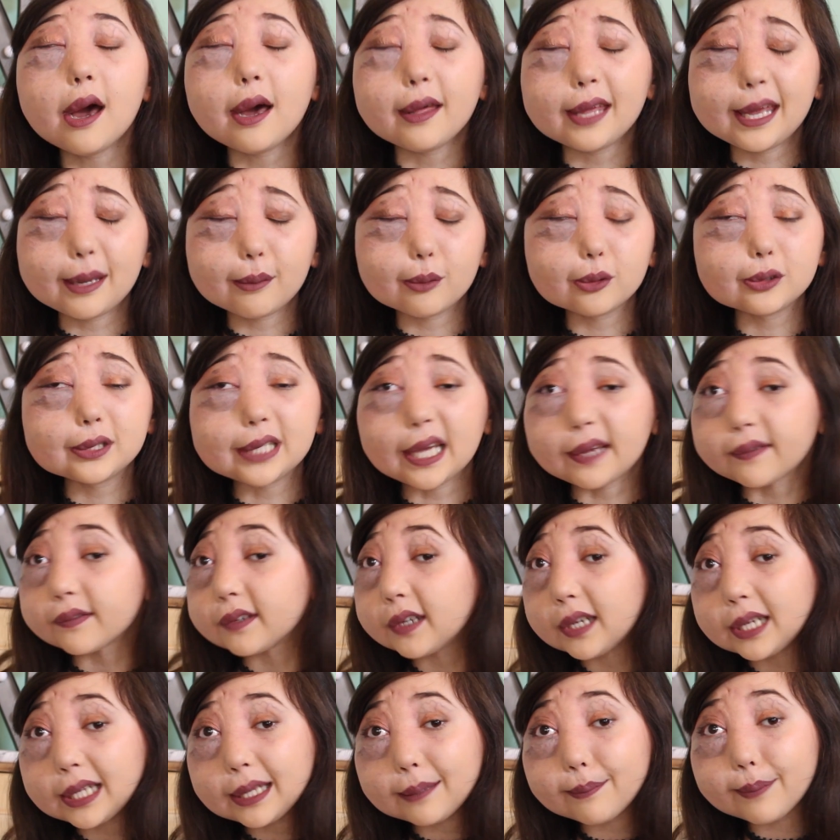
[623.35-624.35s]
It will
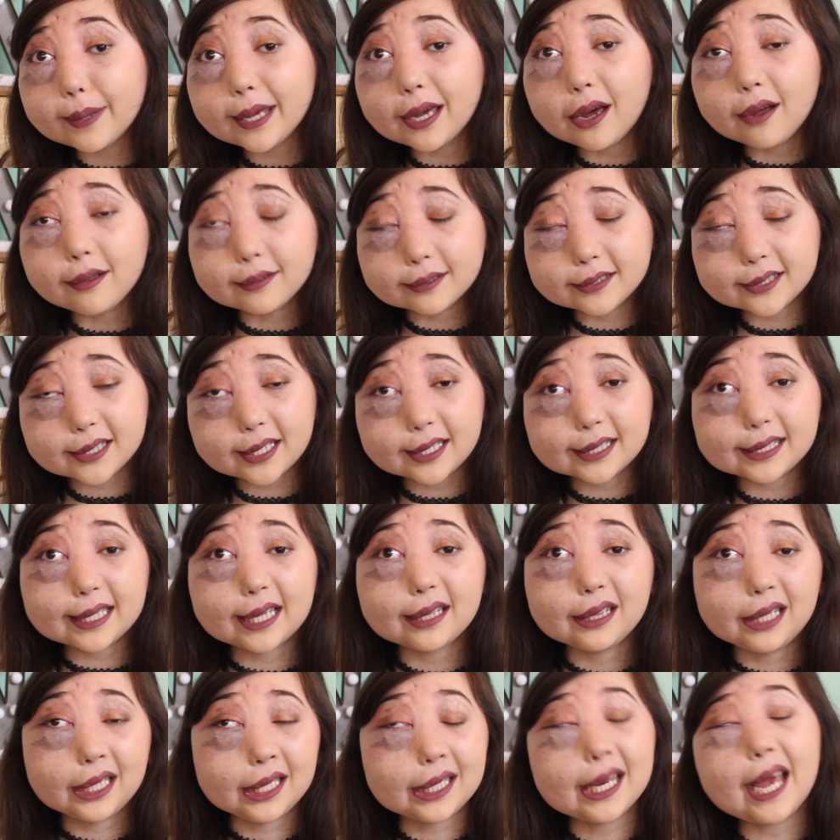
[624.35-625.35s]
definitely be answered
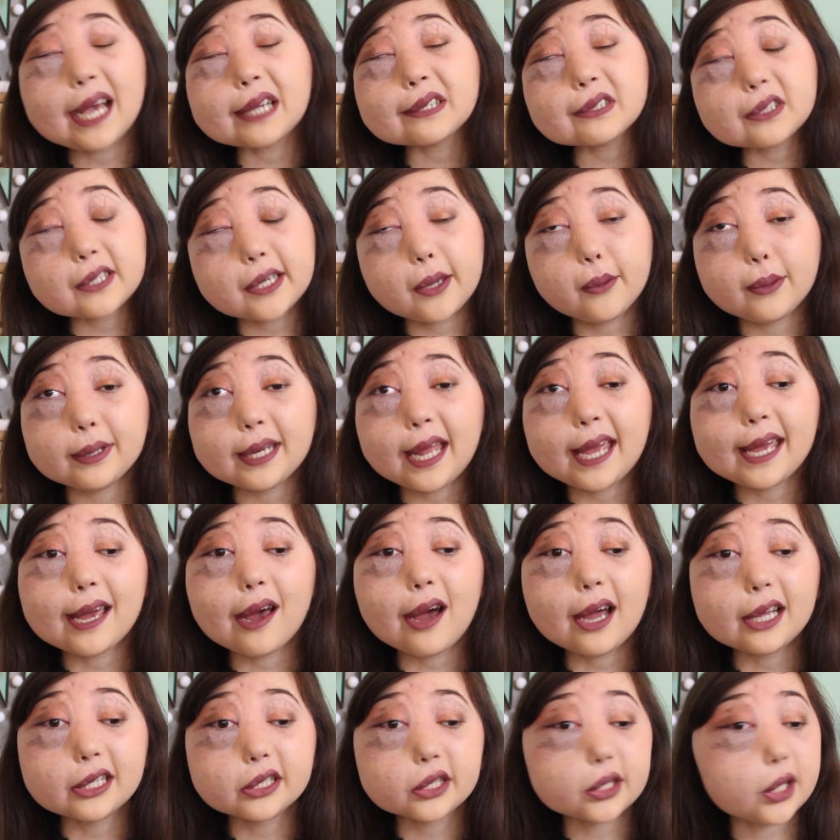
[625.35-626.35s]
in the next Q&A
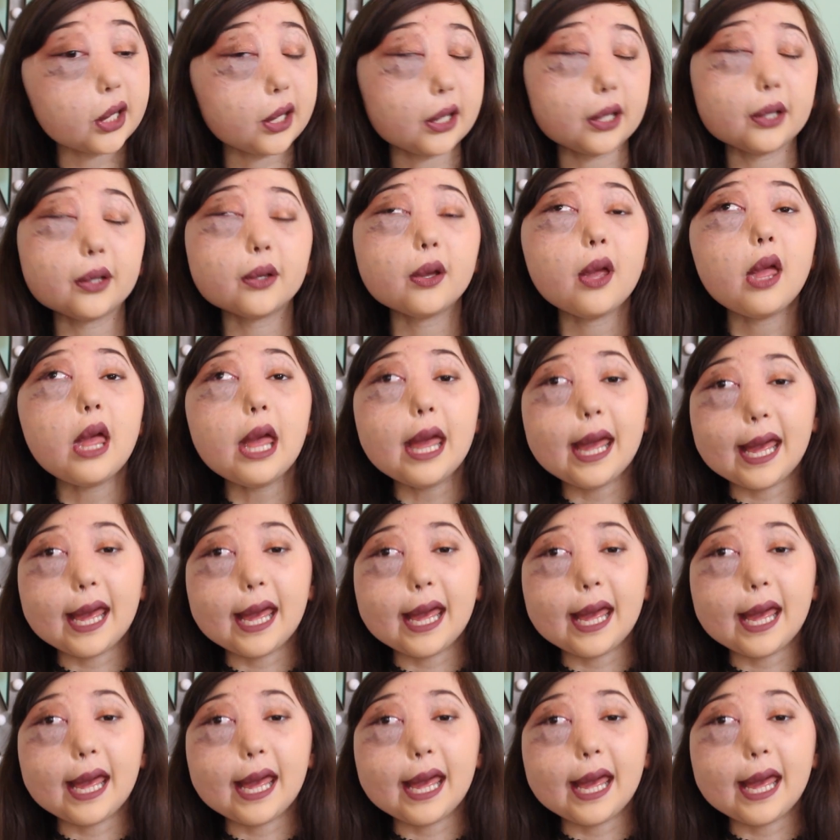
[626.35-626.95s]
I do.